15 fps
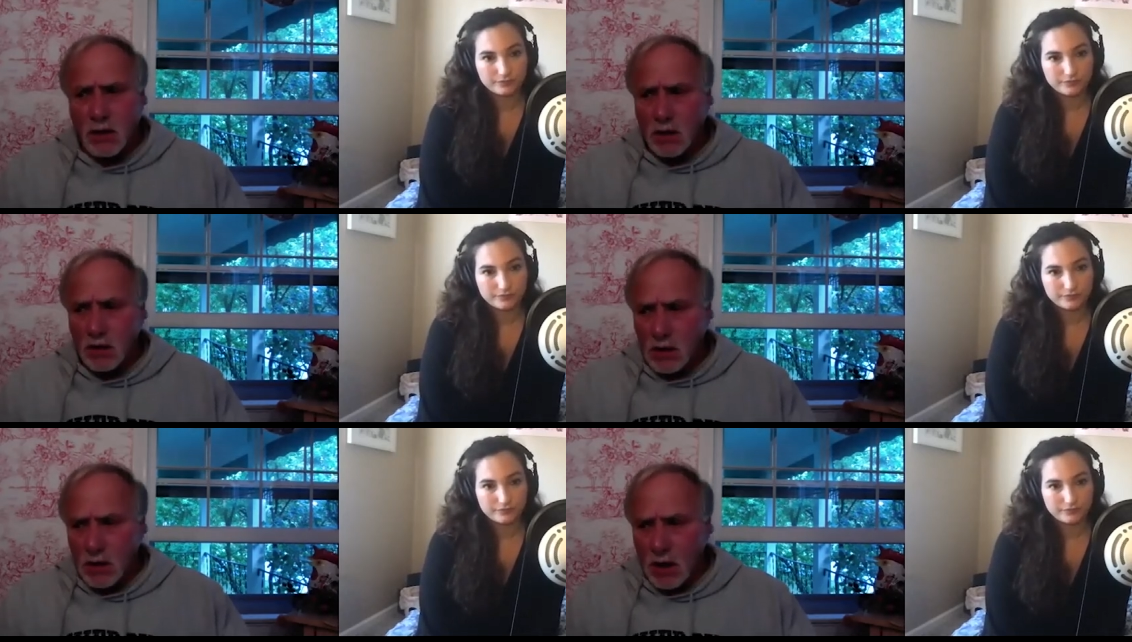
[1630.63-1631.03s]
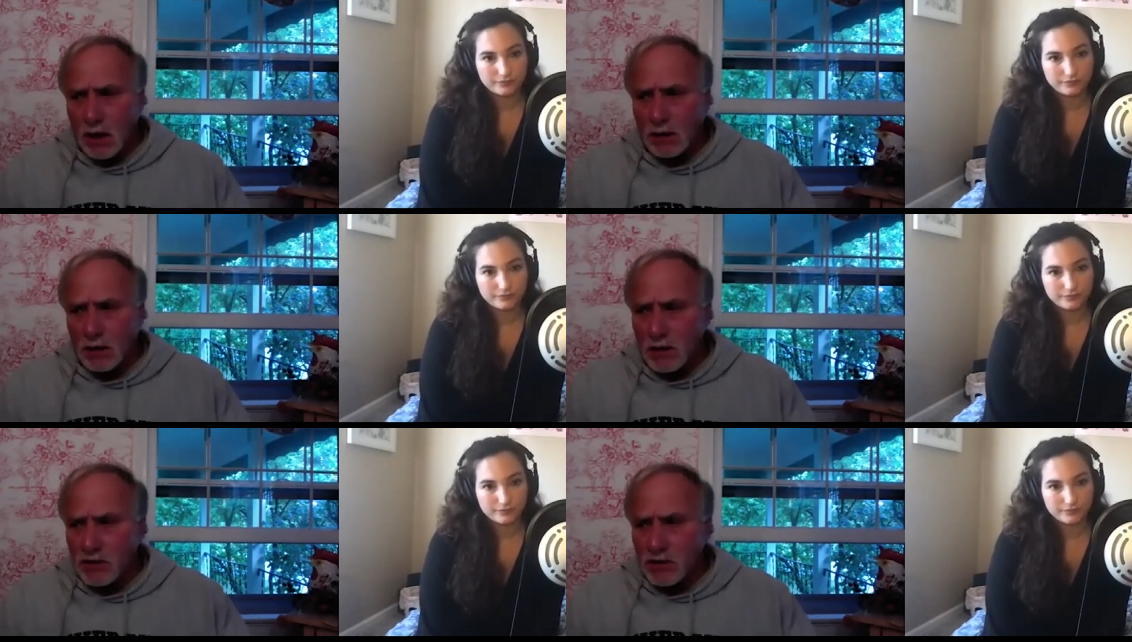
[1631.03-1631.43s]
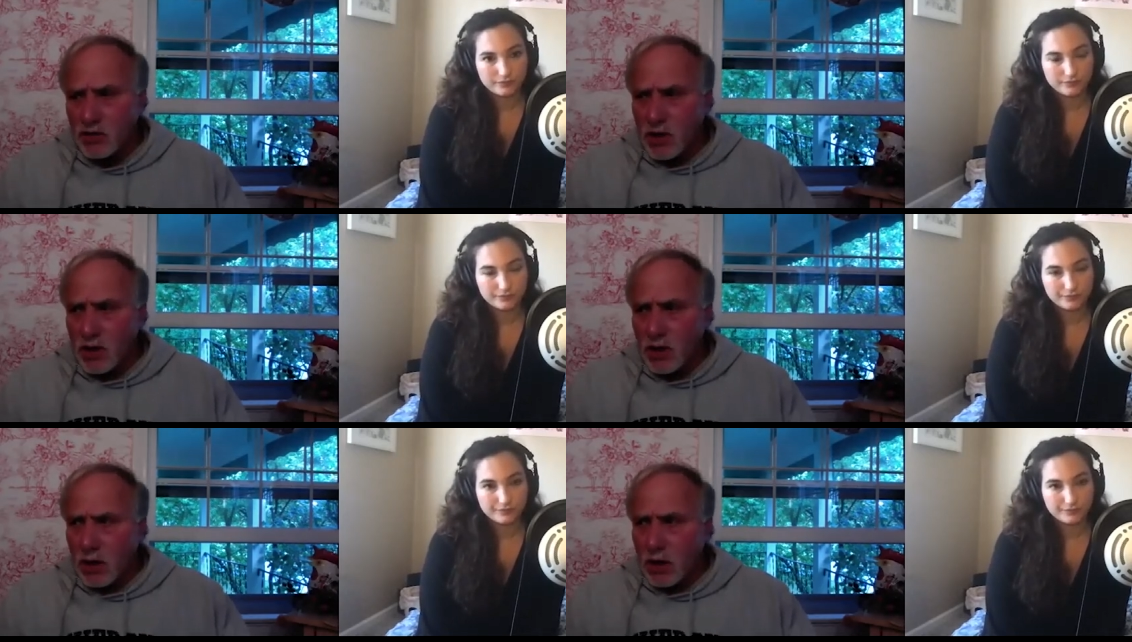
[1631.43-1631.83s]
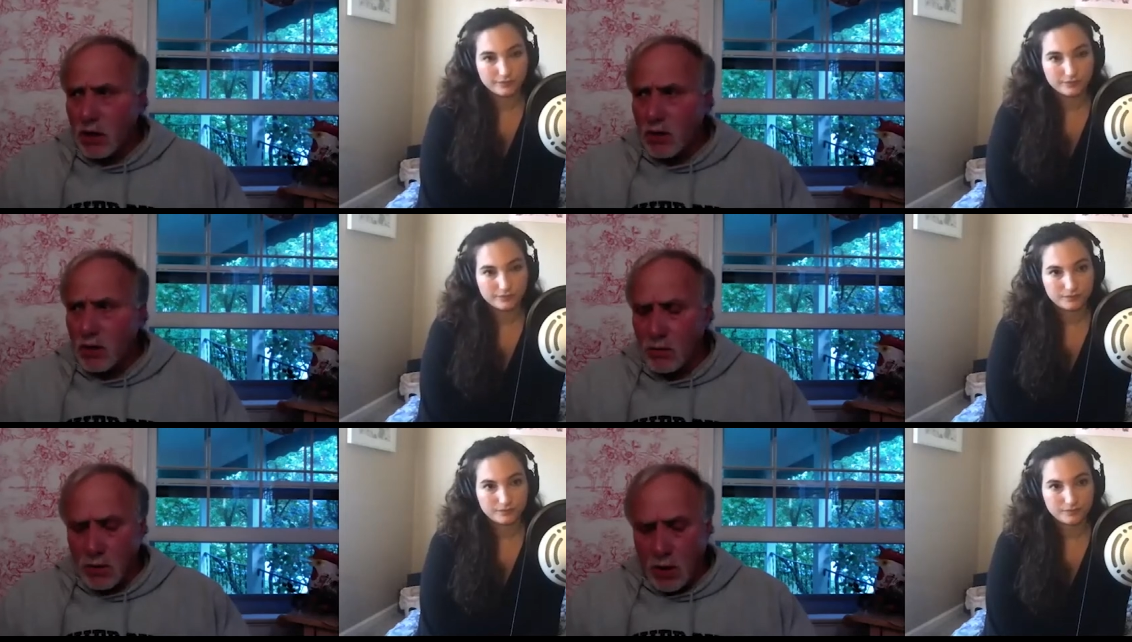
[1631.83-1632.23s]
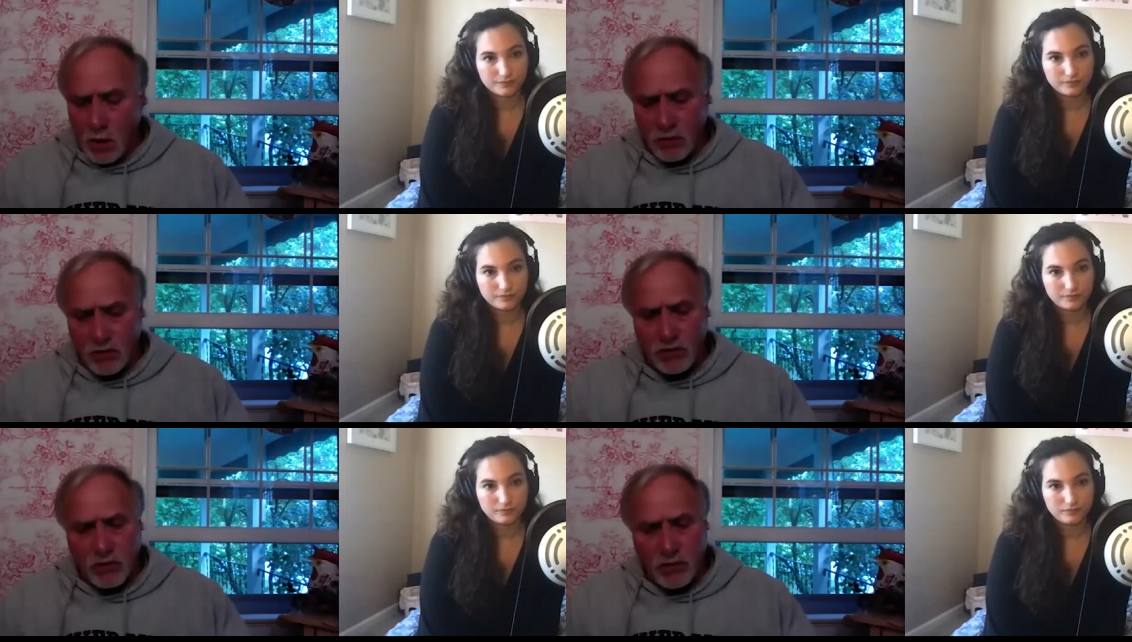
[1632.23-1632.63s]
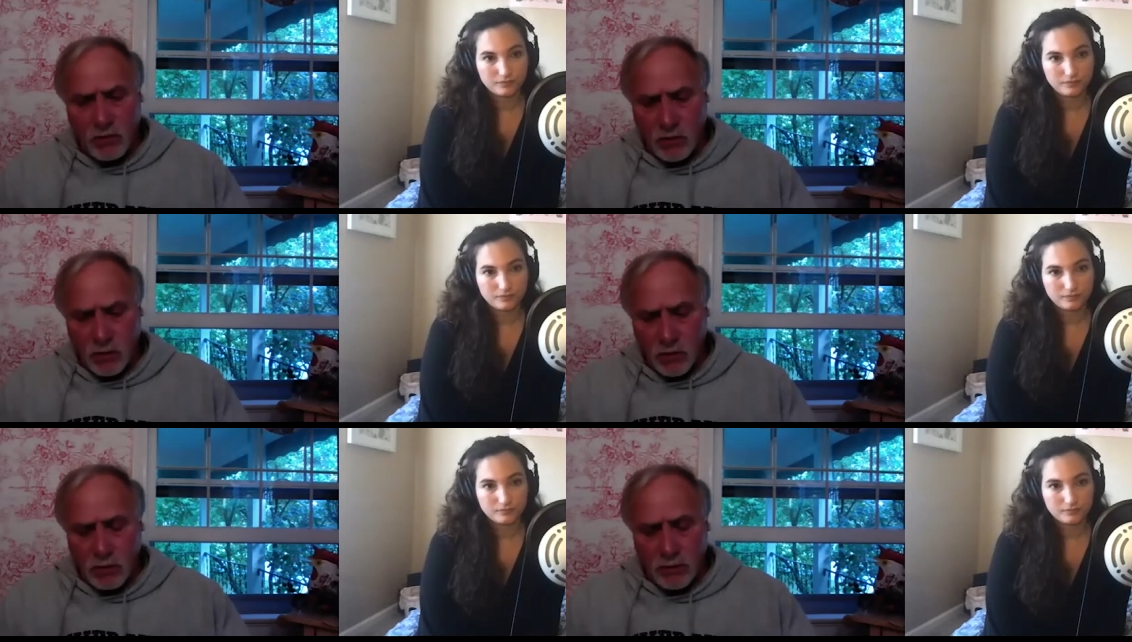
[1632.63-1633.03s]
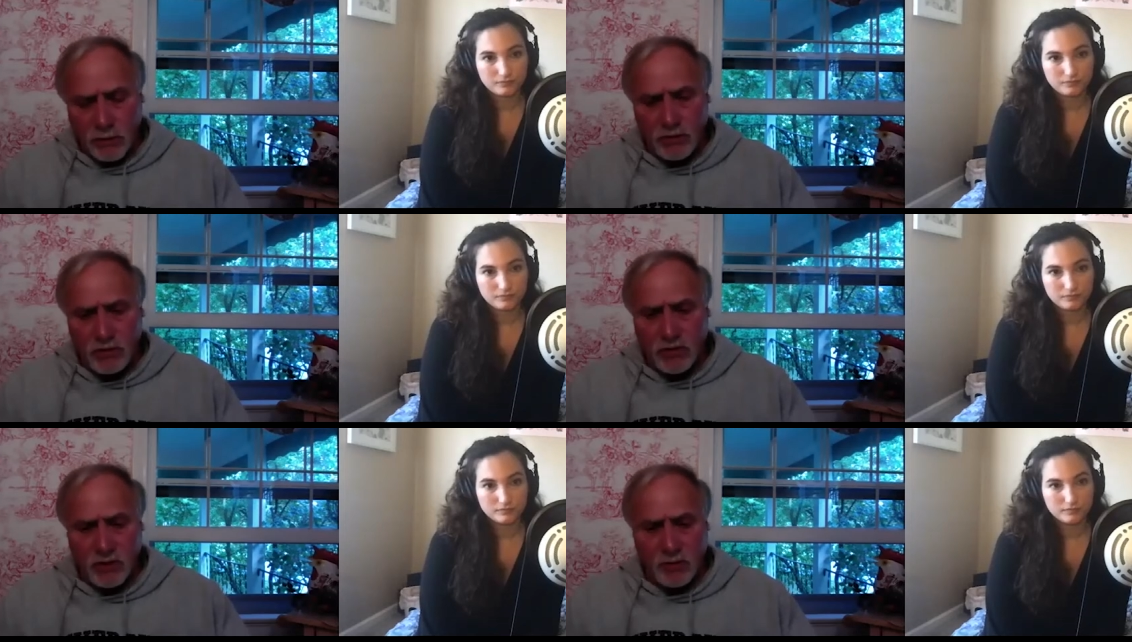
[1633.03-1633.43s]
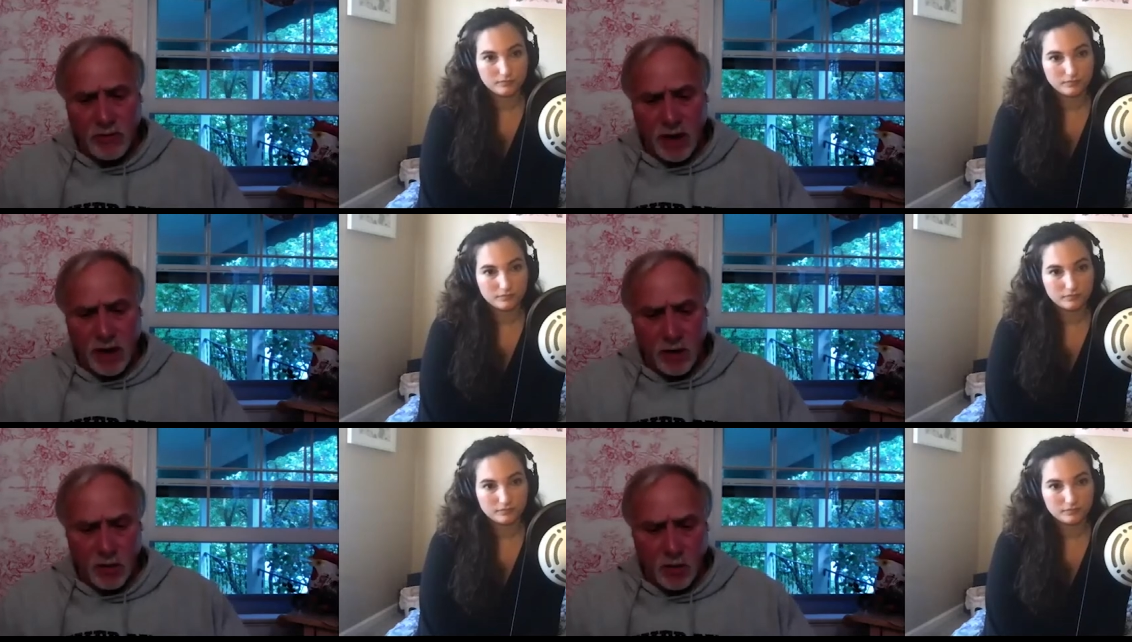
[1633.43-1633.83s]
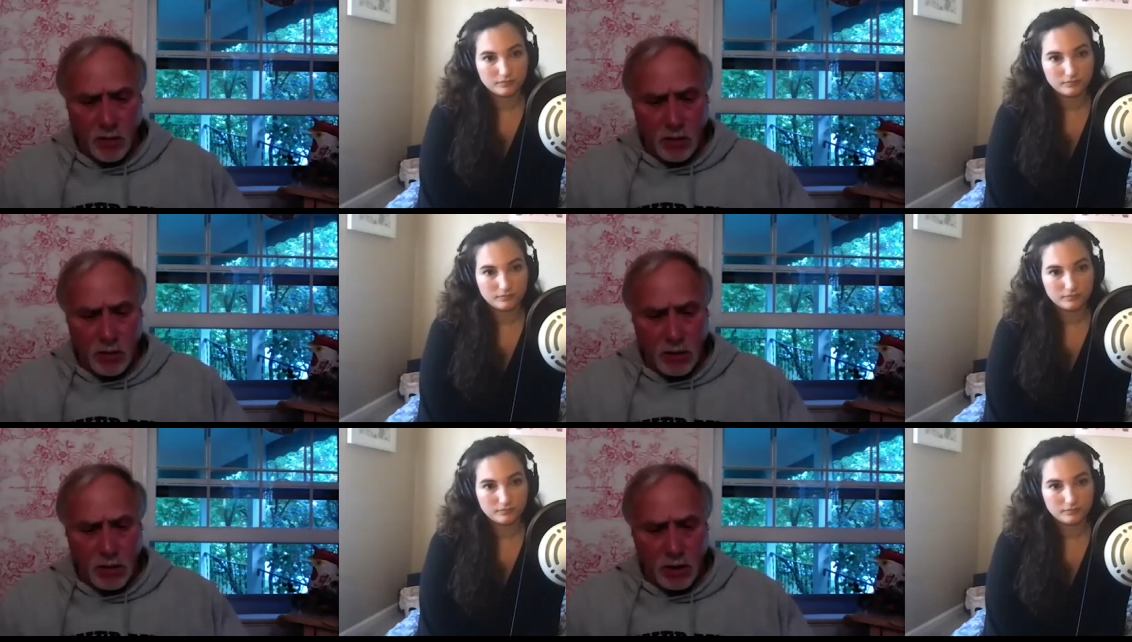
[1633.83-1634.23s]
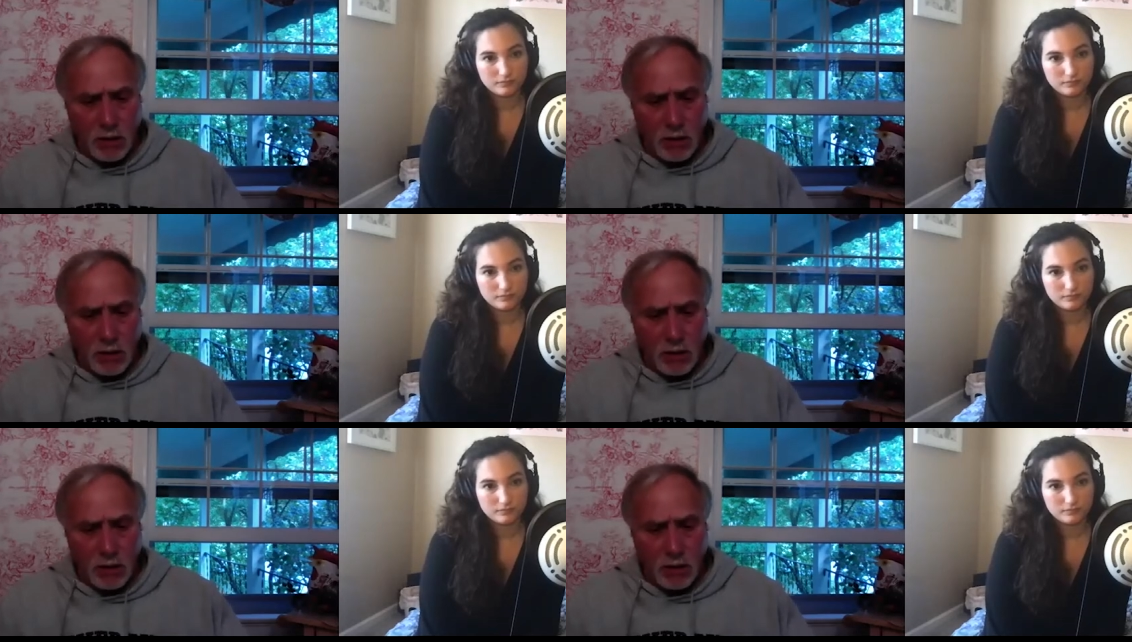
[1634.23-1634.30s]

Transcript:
Speaker 1: college who goes to University of Maine, Orono